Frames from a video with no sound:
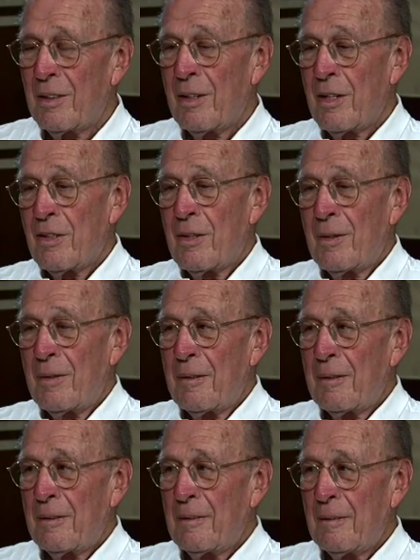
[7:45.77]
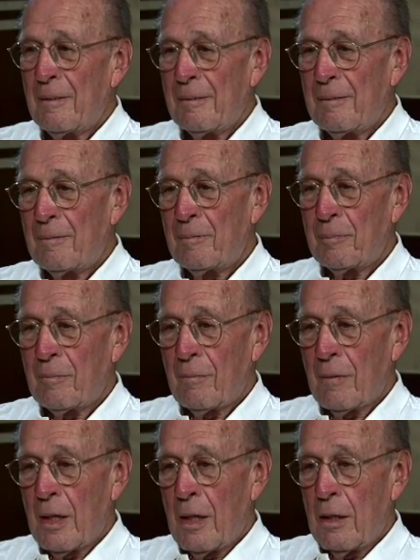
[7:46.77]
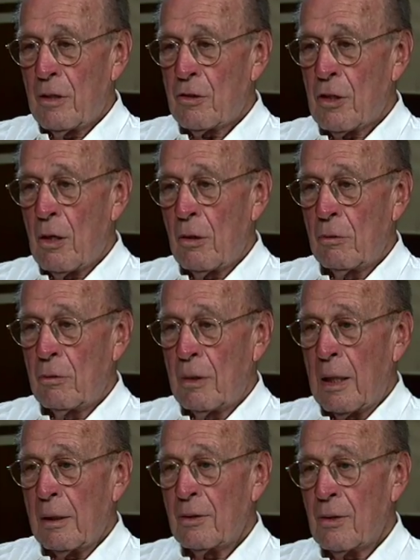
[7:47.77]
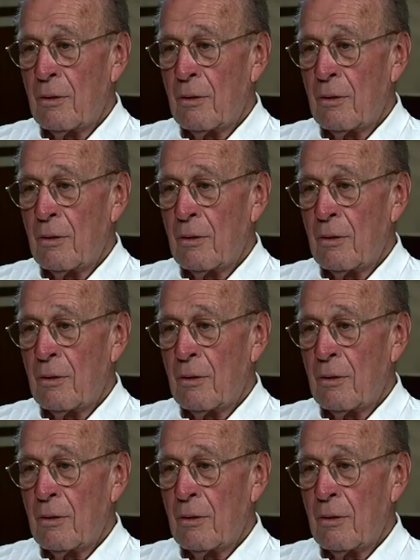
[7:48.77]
So where do you go to sell it? What do you do? How are you going to move these cards?